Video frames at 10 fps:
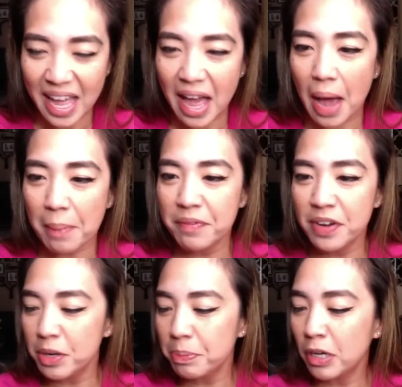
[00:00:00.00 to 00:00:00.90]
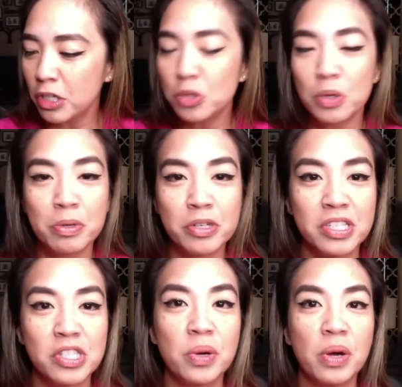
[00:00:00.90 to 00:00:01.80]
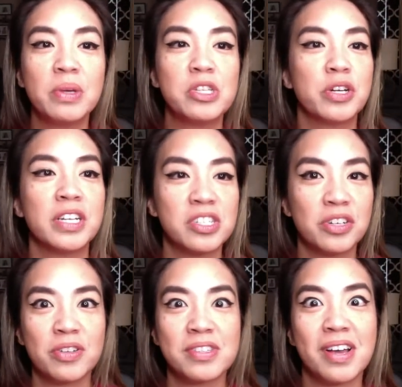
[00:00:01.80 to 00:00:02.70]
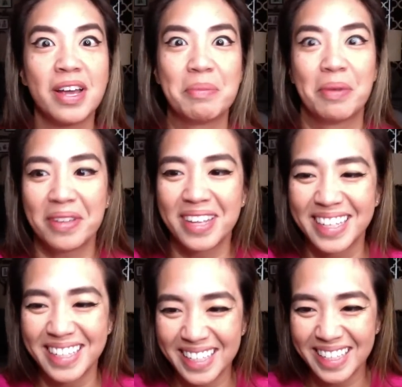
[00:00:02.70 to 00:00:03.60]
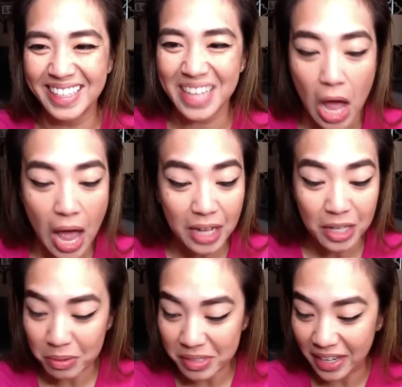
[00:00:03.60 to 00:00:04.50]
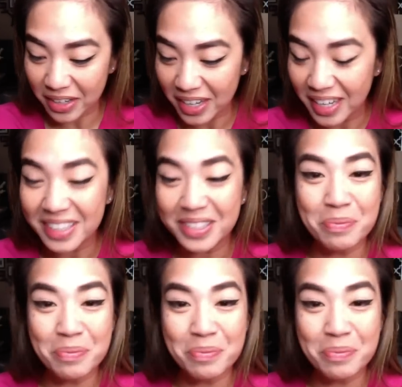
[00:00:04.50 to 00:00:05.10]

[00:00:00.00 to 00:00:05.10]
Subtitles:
I'm a very punctual person, so I always try to start on time. Hello, Tara. Good